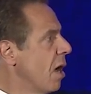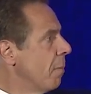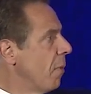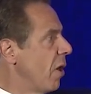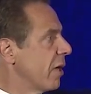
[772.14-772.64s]

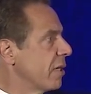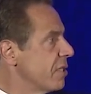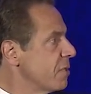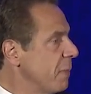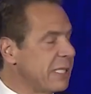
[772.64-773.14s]

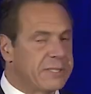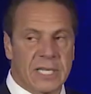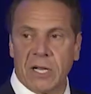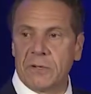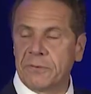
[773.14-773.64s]
Marcos,
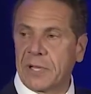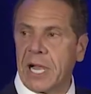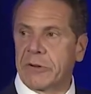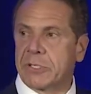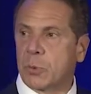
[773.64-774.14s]
myself,
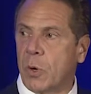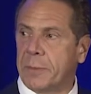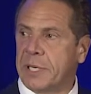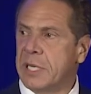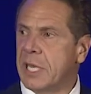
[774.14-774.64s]

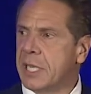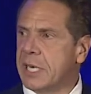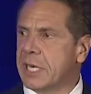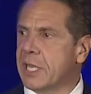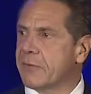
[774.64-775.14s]
Congresswoman
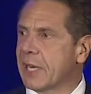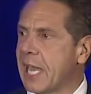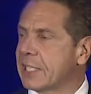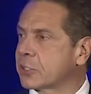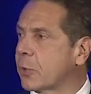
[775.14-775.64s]
Nydia
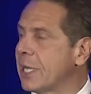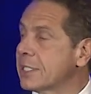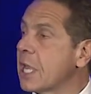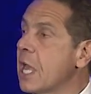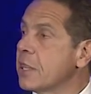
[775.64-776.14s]

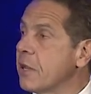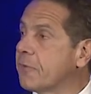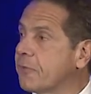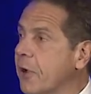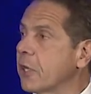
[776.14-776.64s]
Velázquez, the
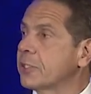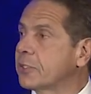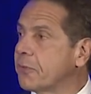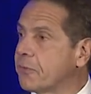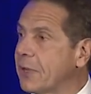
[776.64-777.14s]

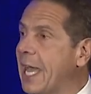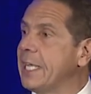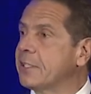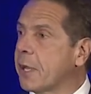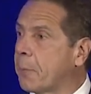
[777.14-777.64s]
first
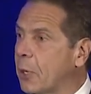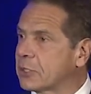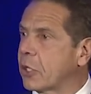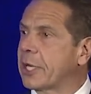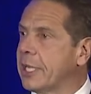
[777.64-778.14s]
flight to
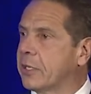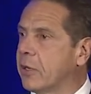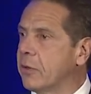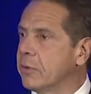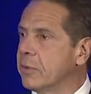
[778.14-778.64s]
Puerto
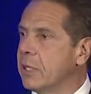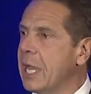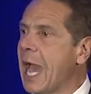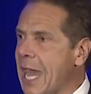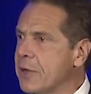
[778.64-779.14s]
Rico
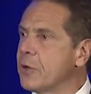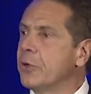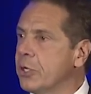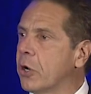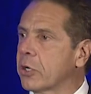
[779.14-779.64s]
had New
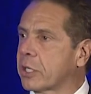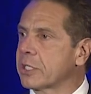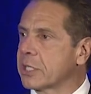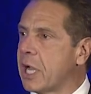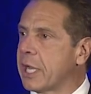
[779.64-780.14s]

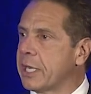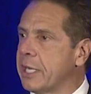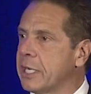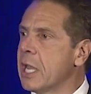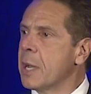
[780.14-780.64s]
Yorkers on
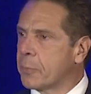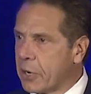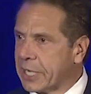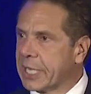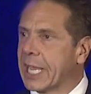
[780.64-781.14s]
it,
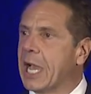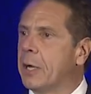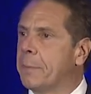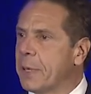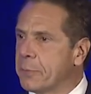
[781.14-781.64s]
bringing
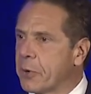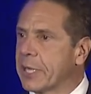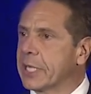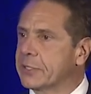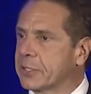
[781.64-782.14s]
help and
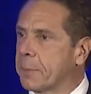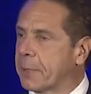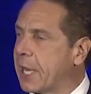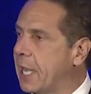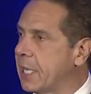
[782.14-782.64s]
bringing
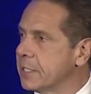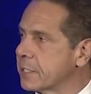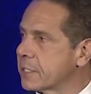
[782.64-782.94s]
supplies.